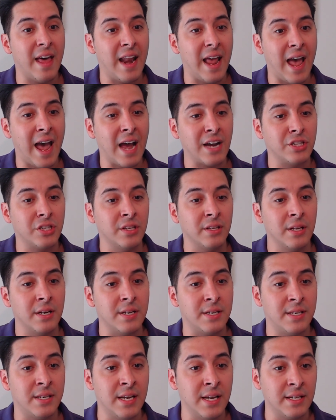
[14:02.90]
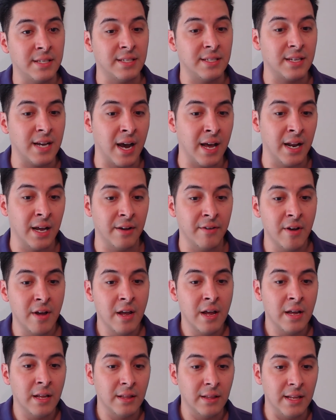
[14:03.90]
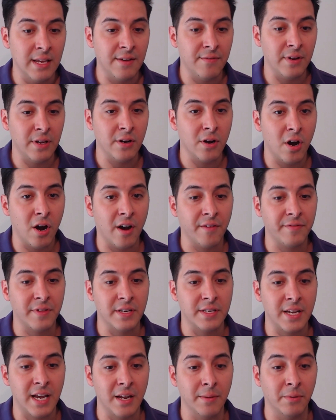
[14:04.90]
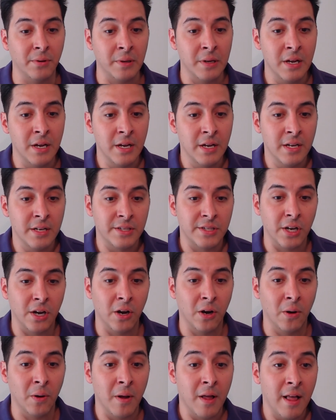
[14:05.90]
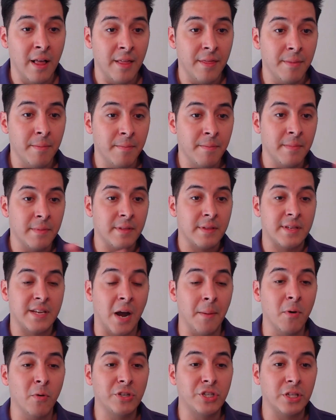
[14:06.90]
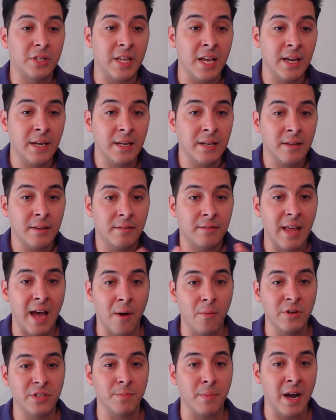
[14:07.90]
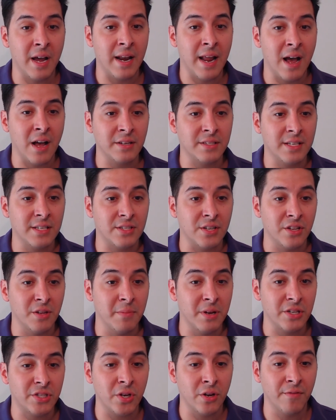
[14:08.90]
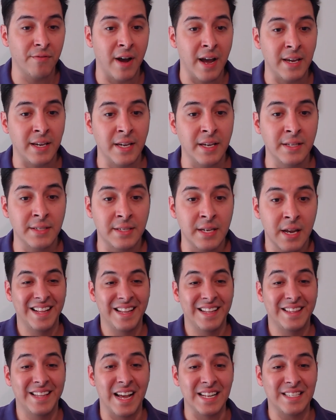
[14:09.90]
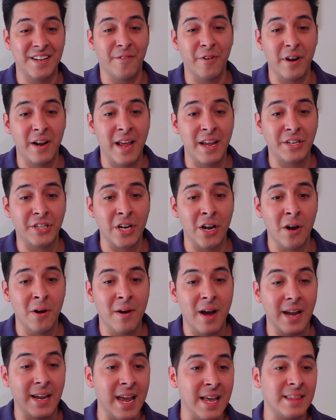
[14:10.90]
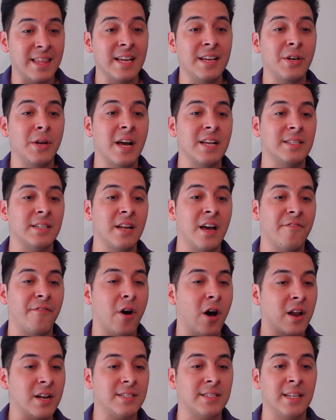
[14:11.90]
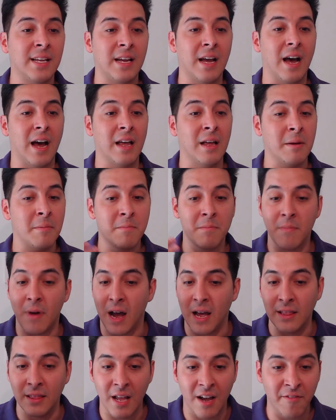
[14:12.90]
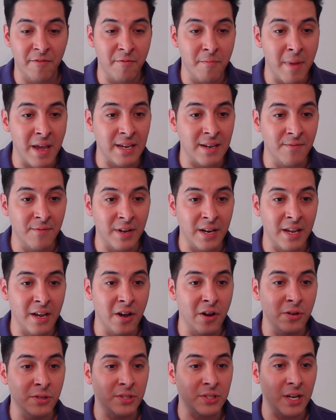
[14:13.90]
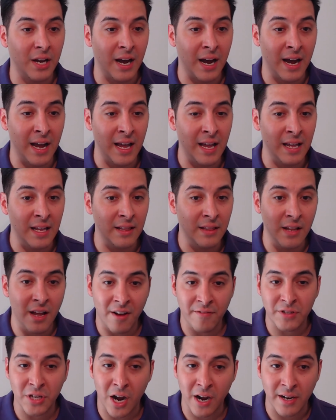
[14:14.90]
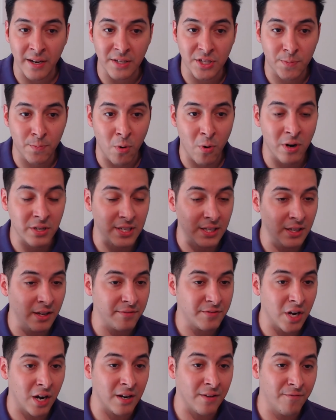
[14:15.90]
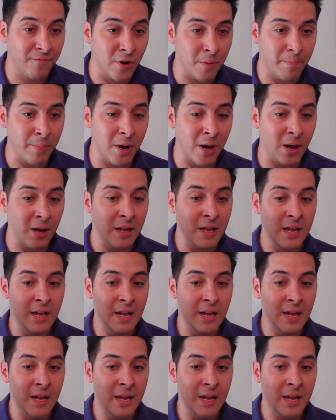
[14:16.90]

action that Diggs is kind of leaving off the table. So tell me what you think. That was my analysis on the Minnesota Vikings. That's it for today's show. I can't thank you guys enough, honestly. I love making videos. I love talking sports. I love talking football.